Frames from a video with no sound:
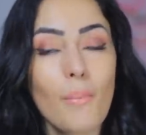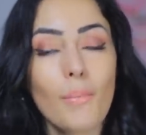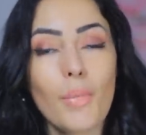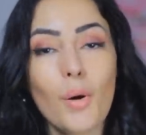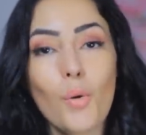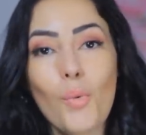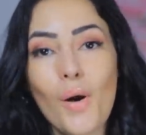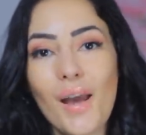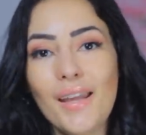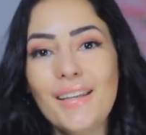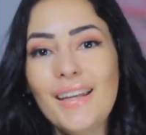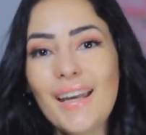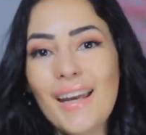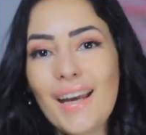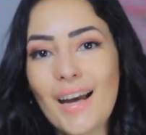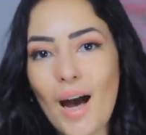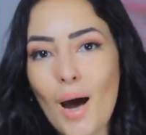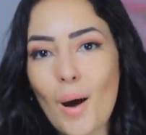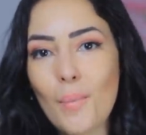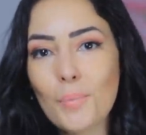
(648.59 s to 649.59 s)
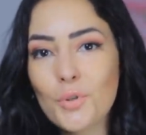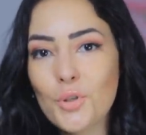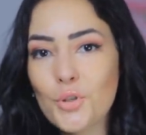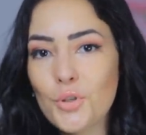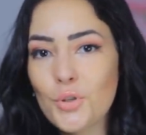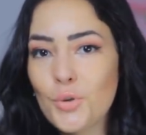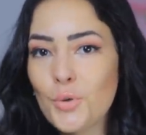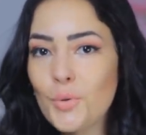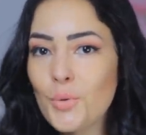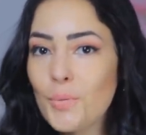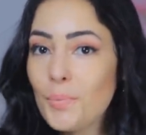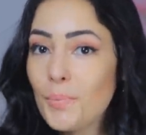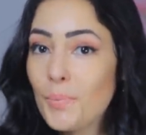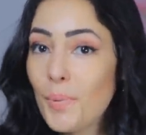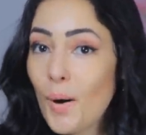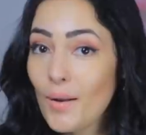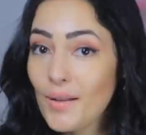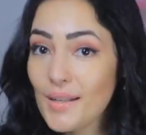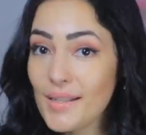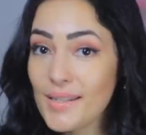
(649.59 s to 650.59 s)
but when it comes to
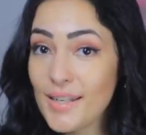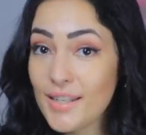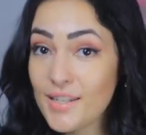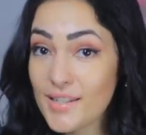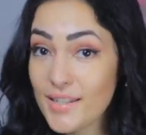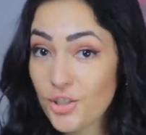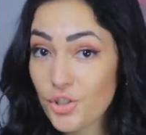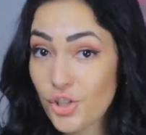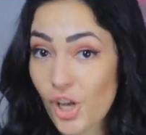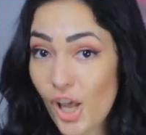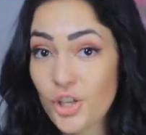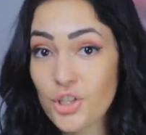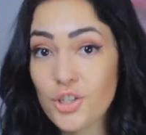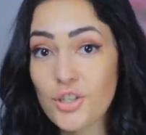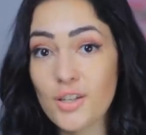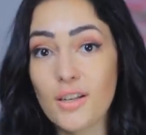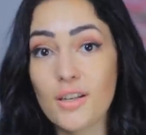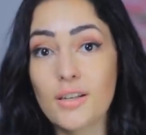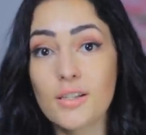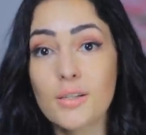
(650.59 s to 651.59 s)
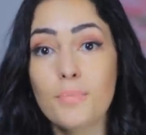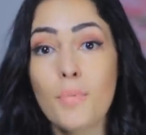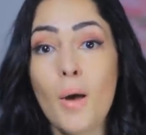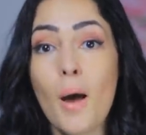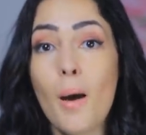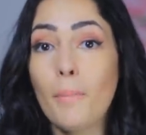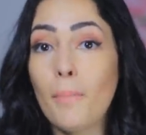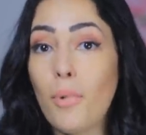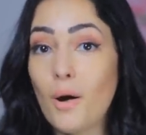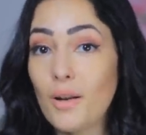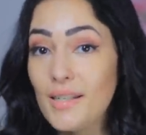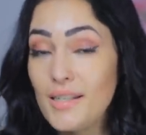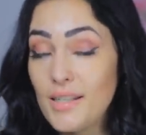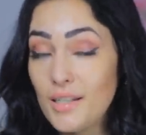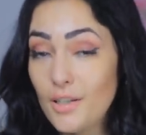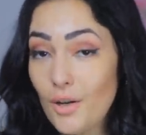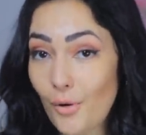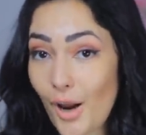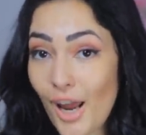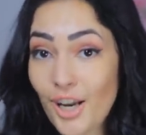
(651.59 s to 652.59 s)
policy suggestions,
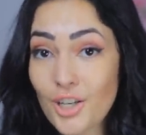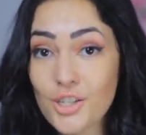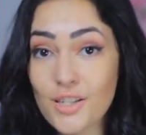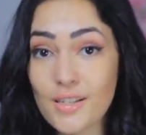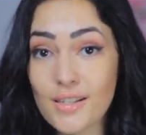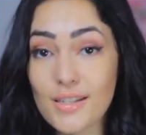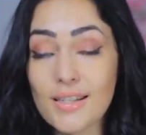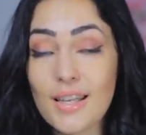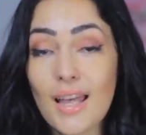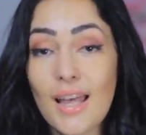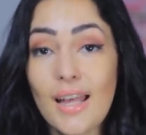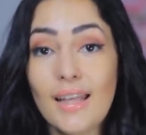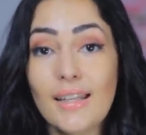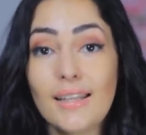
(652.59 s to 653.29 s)
policy directions,